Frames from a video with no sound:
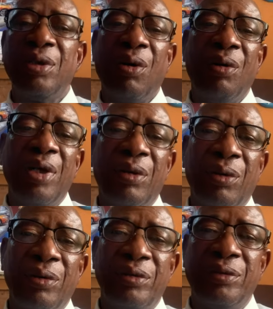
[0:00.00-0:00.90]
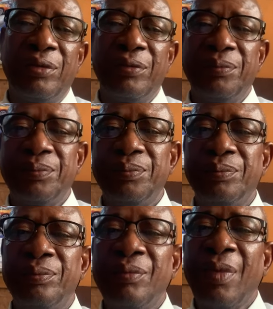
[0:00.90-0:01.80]
on records.
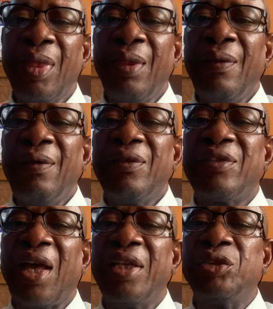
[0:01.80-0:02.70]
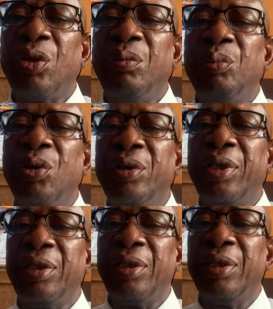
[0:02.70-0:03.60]
Sir John
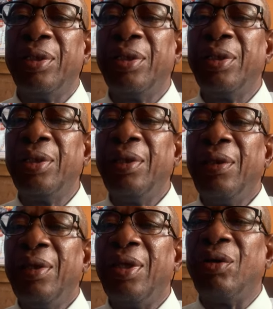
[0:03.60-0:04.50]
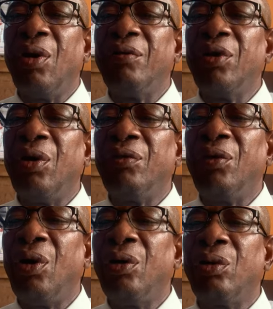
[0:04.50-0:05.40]
Bowring, the governor of
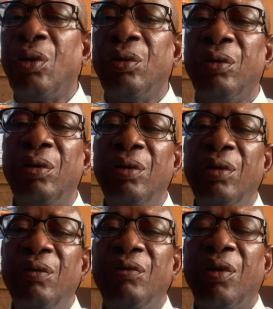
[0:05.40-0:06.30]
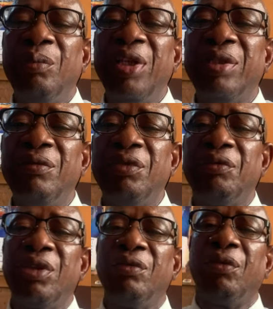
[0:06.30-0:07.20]
Hong Kong from eighteen
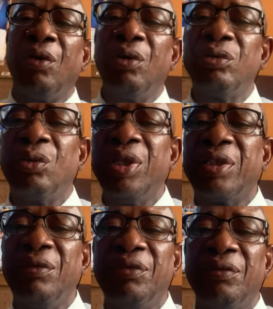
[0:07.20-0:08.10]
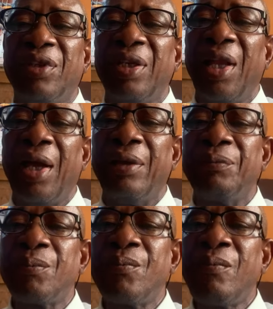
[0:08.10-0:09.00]
fifty-four to eighteen fifty-nine,
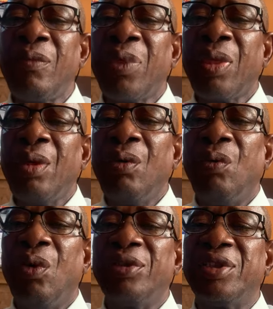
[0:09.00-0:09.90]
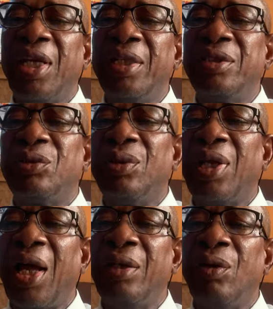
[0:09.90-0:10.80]
was said to
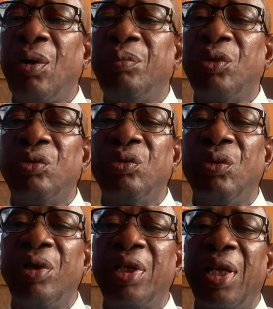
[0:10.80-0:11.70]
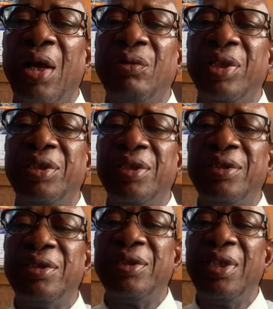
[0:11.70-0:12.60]
learn up to two hundred
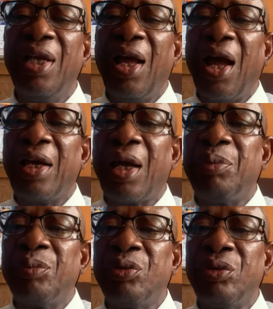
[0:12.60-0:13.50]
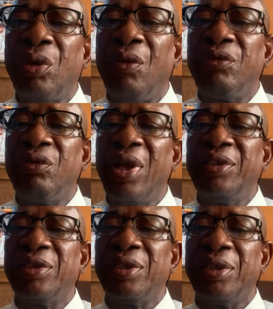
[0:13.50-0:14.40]
languages and capable of
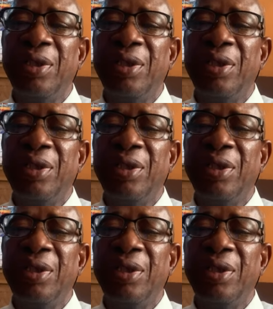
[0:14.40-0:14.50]
fluency